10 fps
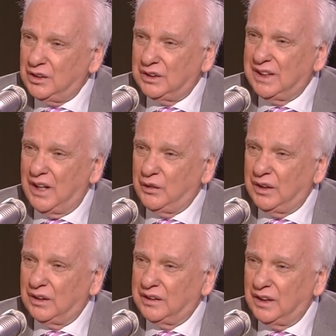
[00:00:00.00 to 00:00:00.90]
They look
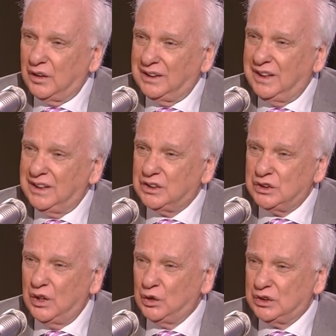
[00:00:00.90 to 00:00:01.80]
down their
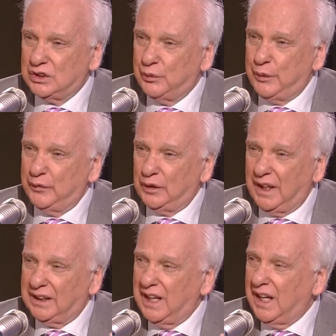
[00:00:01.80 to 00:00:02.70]
elitist noses at people
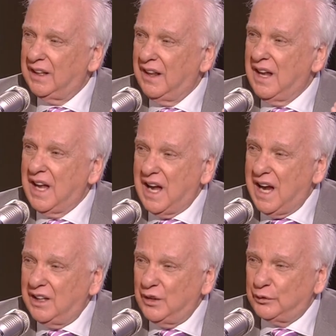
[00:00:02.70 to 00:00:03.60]
like that.
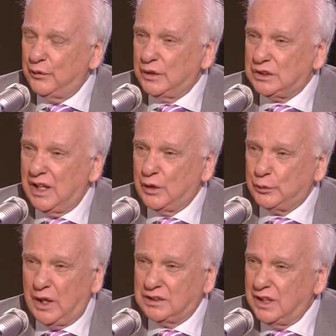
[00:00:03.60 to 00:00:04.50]
I come from the
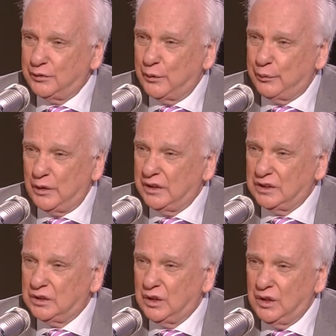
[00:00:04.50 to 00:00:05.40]
South Bronx. I'm from
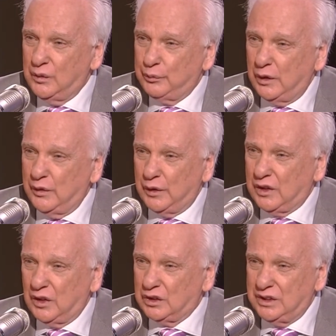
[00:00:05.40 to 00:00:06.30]
Bernie
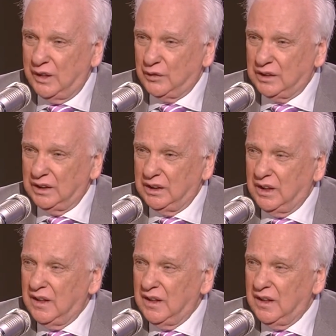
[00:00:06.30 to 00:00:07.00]
McGurk's neighborhood.